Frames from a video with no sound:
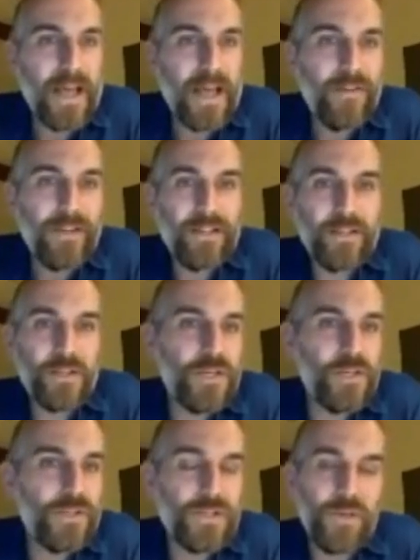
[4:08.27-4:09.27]
It's evident
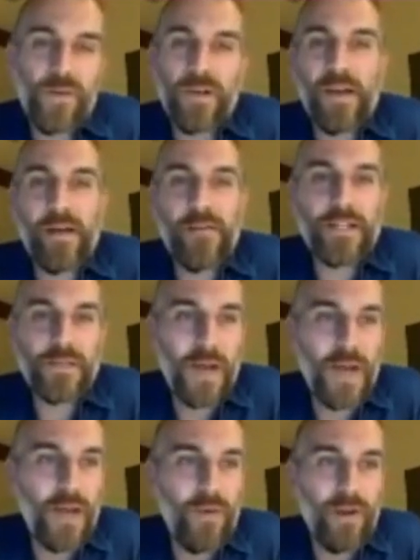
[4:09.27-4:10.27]
in the chills that run down
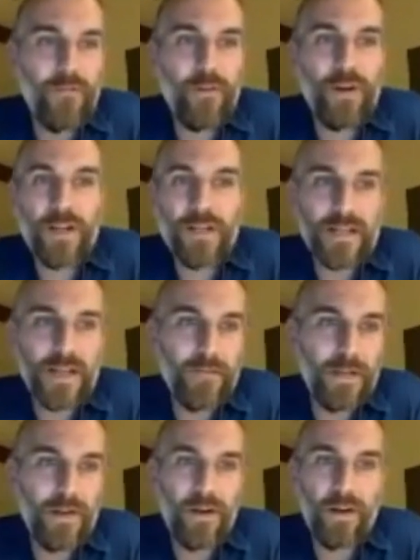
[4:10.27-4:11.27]
my spine whenever an
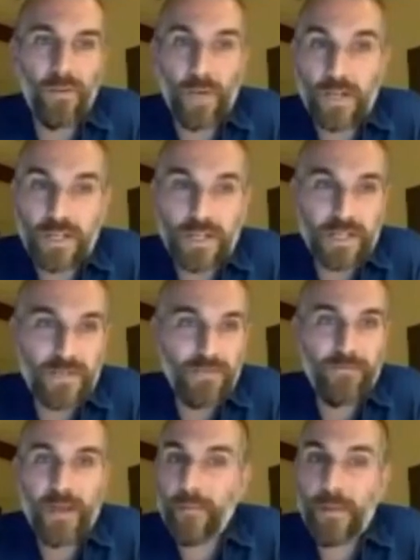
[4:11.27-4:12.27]
untimely call reaches
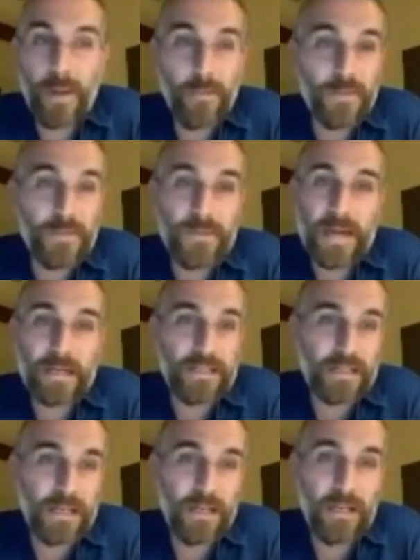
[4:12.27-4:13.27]
us from family members in
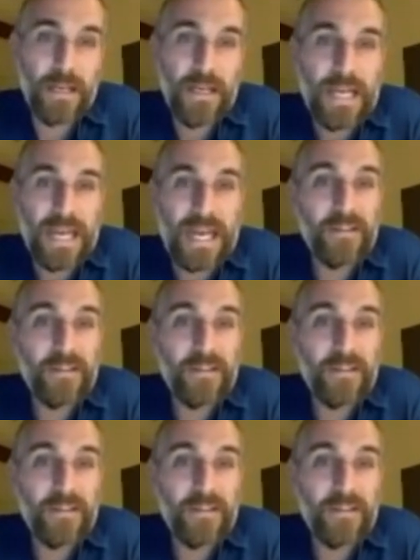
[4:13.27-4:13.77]
Pakistan